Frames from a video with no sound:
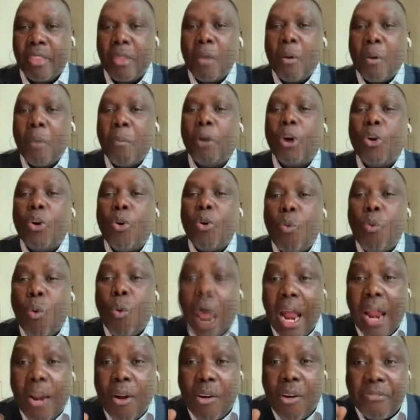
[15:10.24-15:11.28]
But
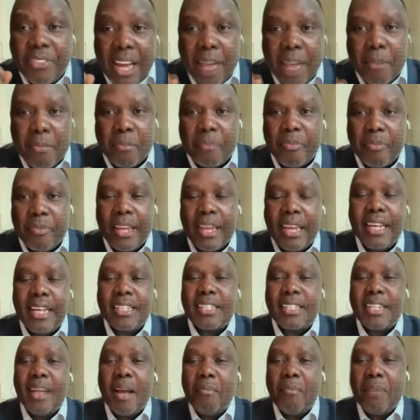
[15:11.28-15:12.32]
one of them, his
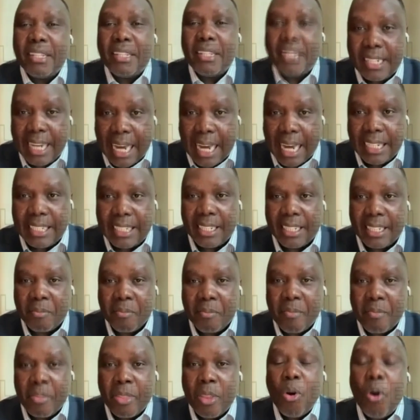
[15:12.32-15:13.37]
name is Dati,
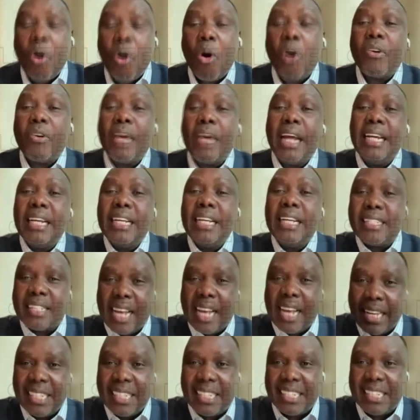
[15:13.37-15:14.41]
already
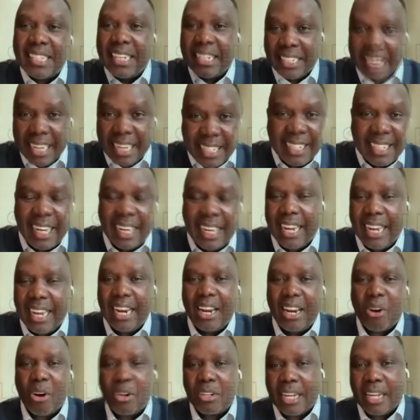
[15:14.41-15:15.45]
sensed the danger that
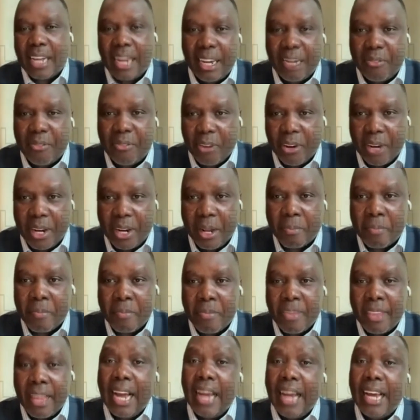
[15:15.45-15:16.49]
lurks ahead for them.
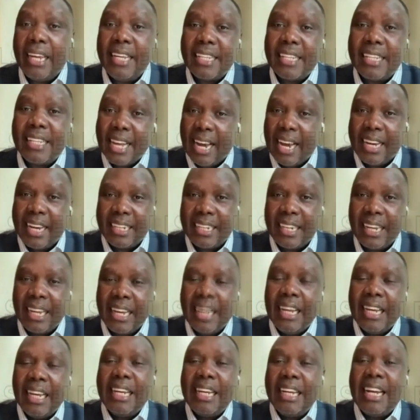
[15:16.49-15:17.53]
And he said
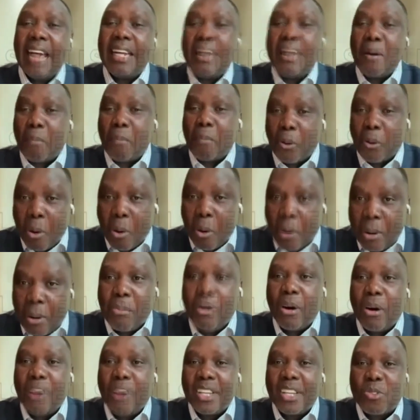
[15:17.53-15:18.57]
that the problem
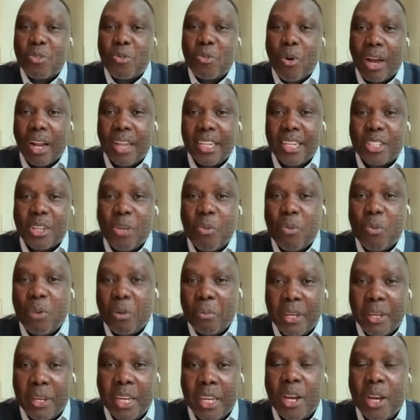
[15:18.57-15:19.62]
of this coalition will
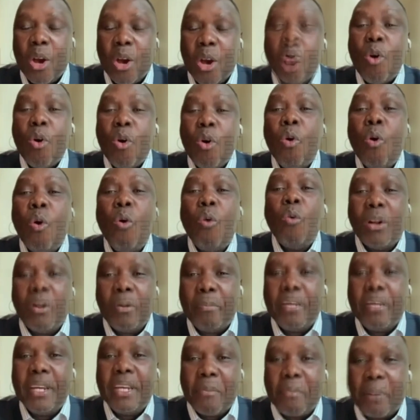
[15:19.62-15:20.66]
be who will
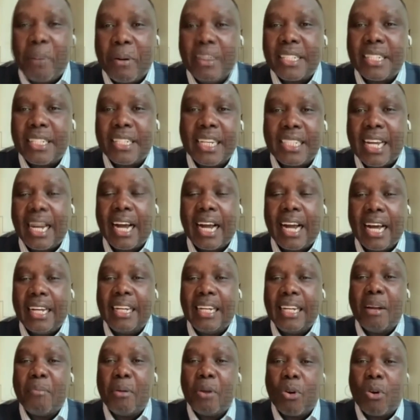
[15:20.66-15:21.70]
be the presidential
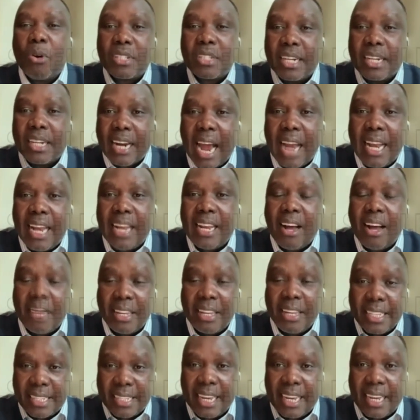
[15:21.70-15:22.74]
candidate, because right now, he
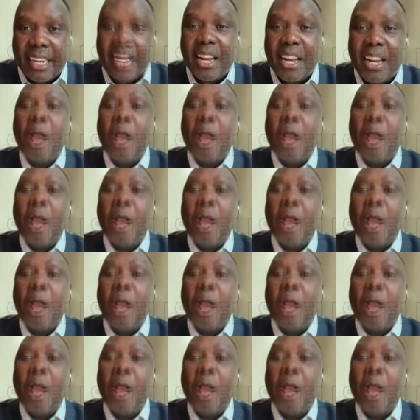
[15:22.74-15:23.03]
said,